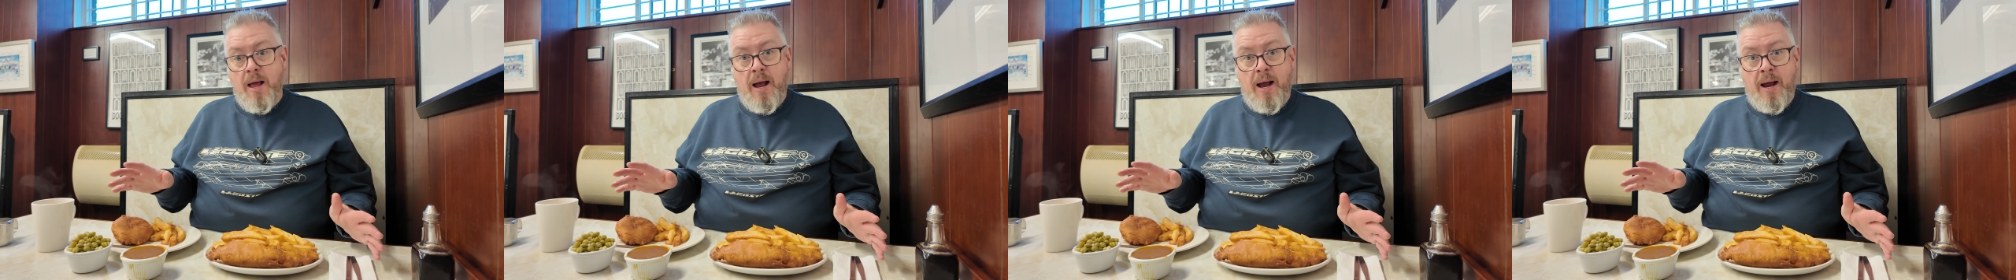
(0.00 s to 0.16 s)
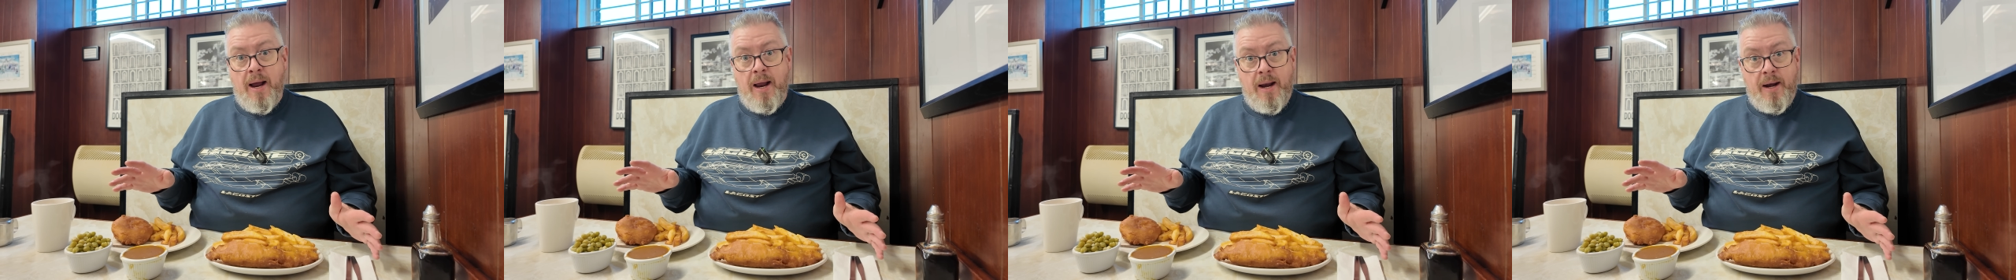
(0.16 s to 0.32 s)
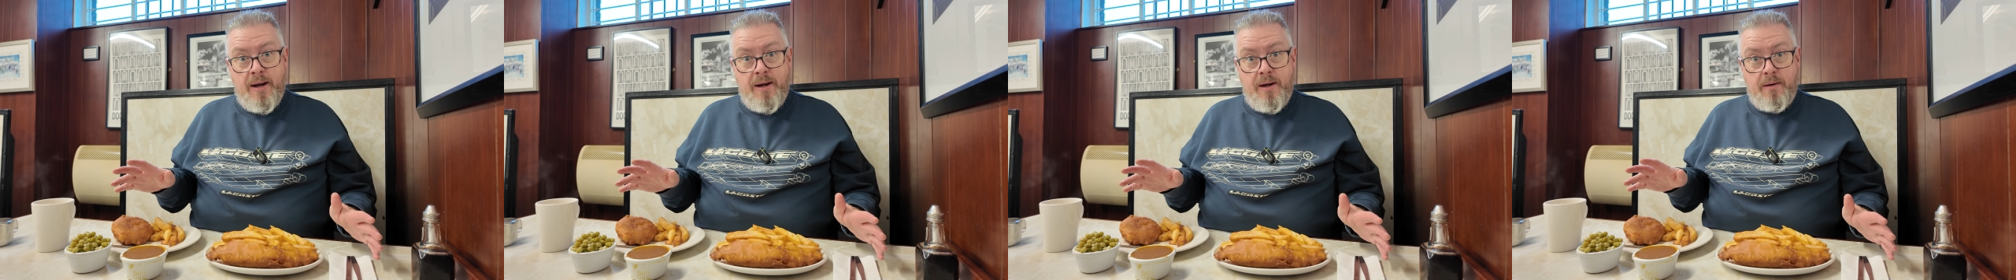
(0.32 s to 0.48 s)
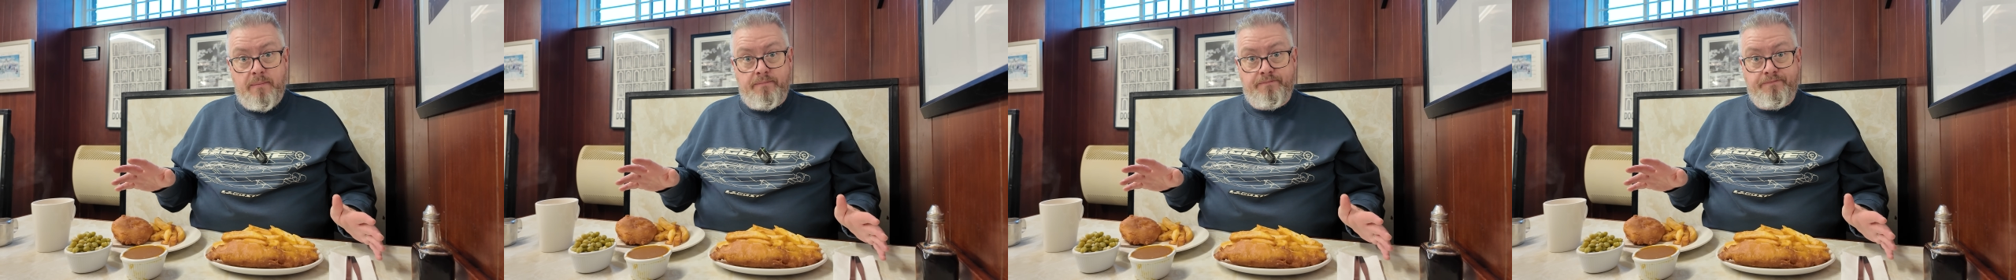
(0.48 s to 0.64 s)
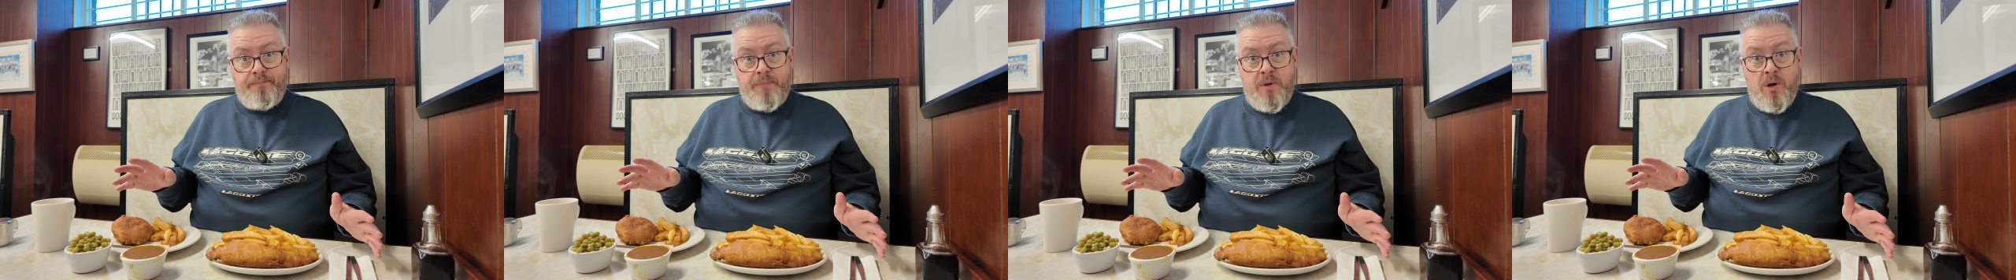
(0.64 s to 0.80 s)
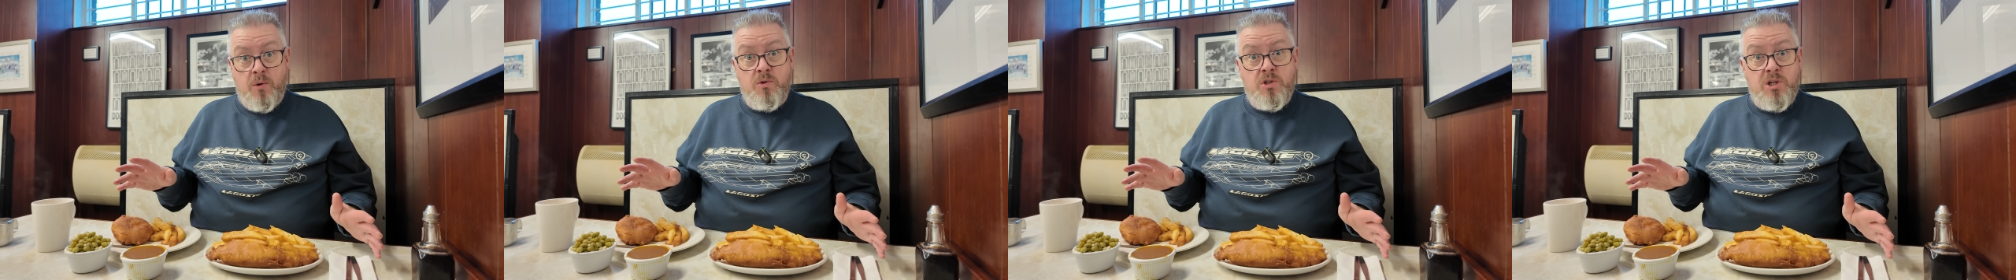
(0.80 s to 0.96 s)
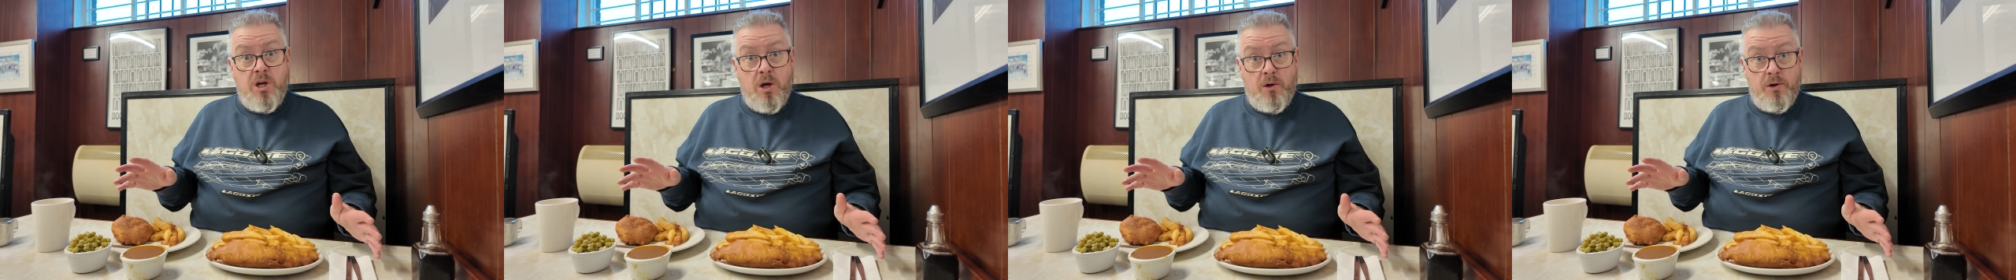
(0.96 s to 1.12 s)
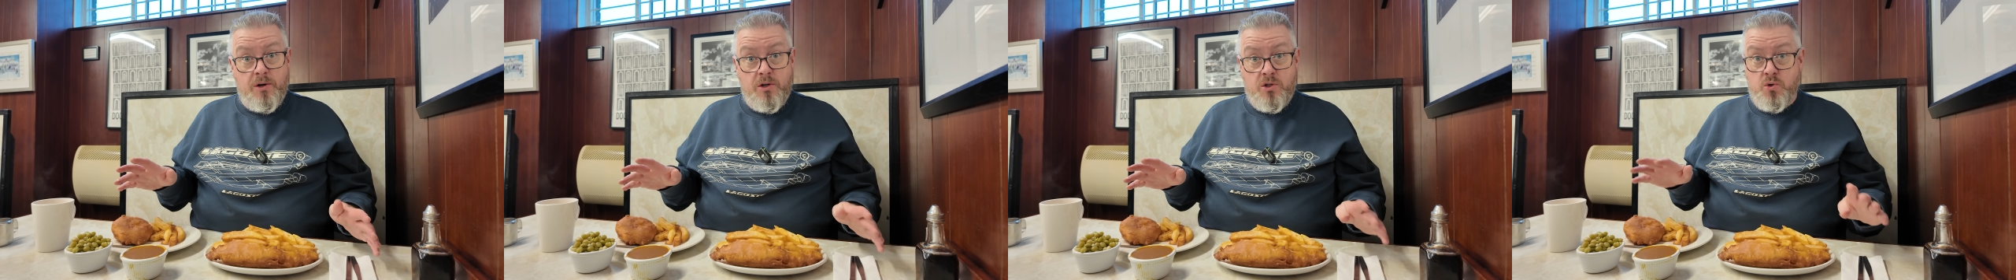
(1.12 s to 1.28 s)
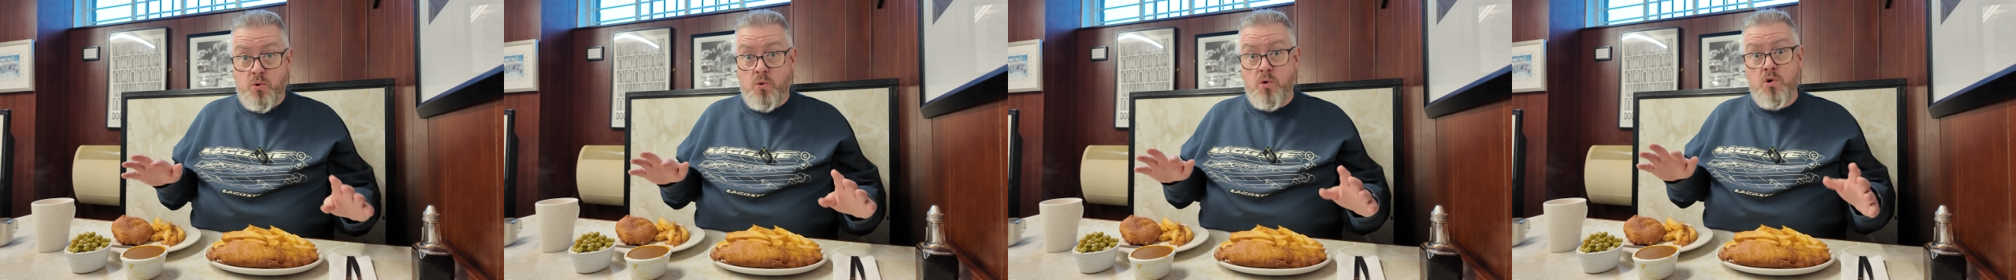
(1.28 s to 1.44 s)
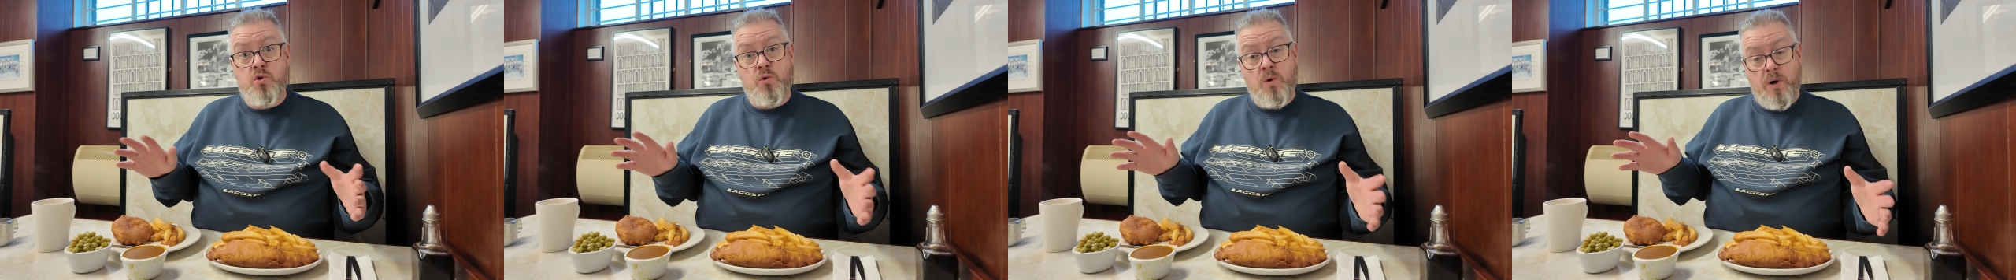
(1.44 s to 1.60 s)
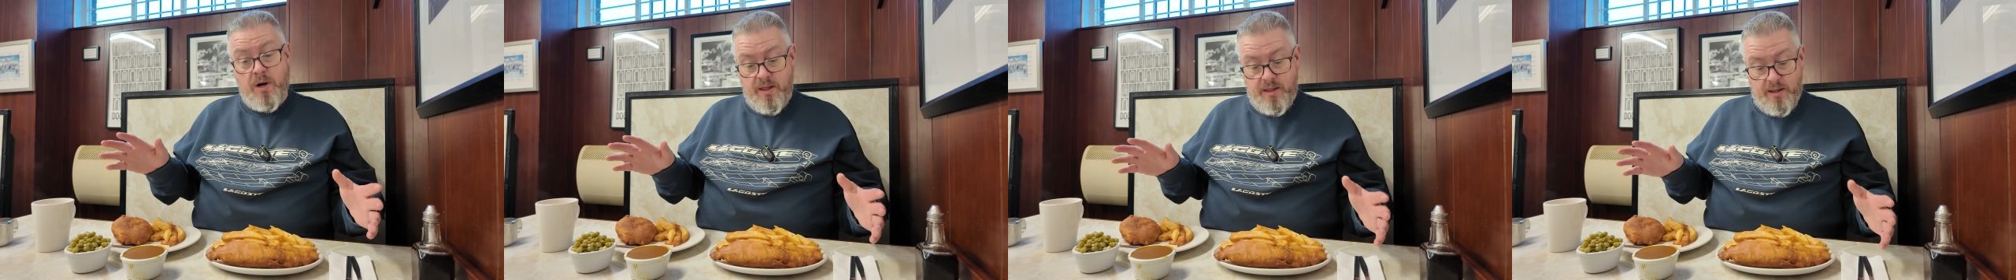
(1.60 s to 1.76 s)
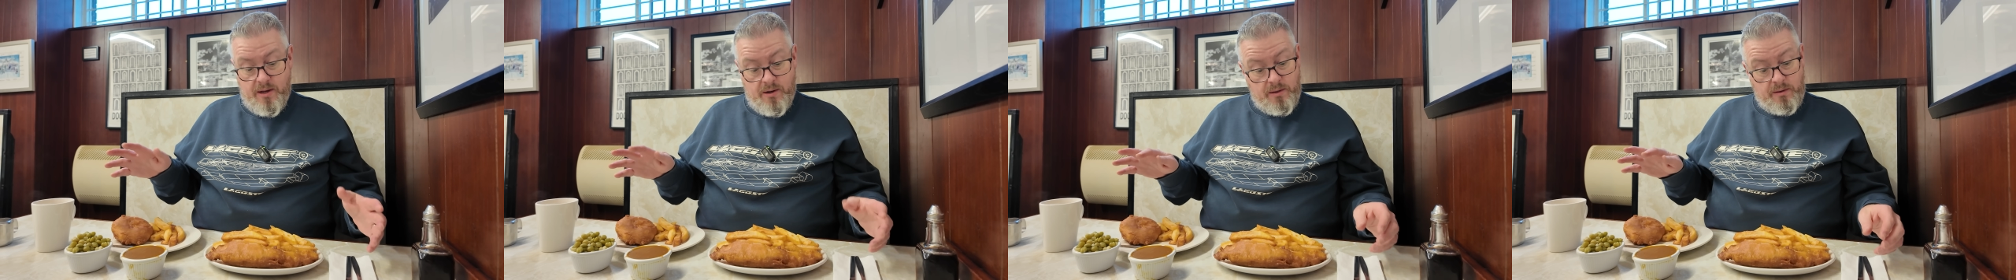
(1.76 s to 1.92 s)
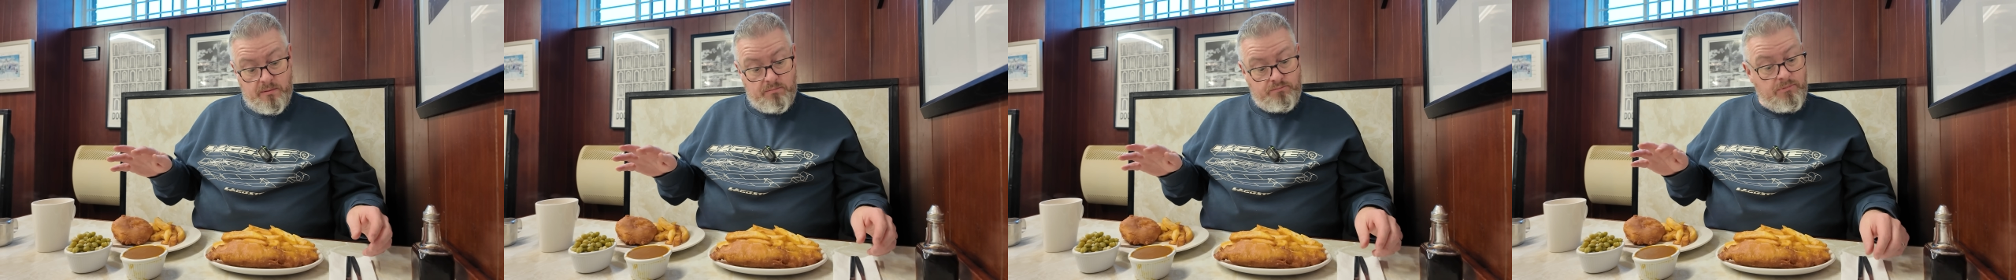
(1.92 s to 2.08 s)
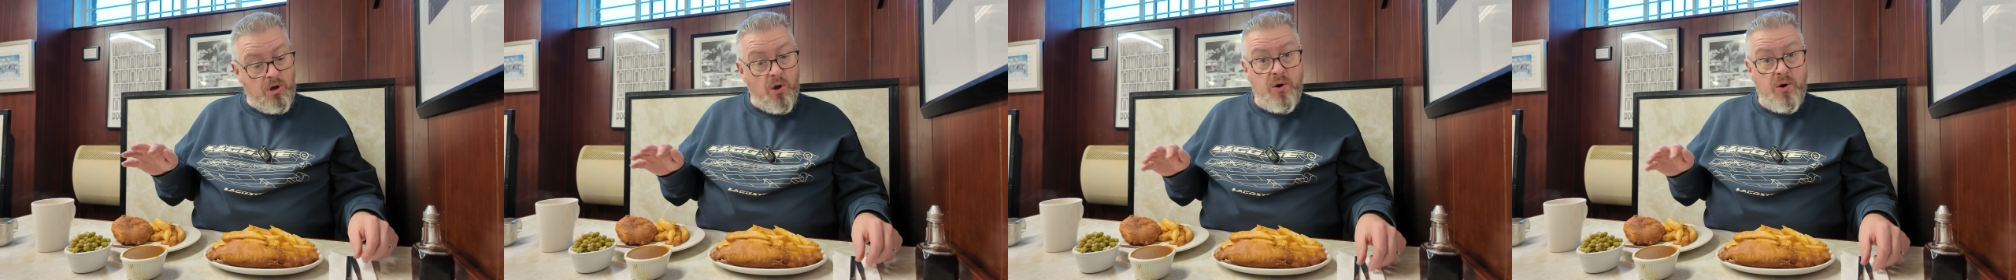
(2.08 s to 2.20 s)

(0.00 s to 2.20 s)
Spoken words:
and no tartar sauce or anything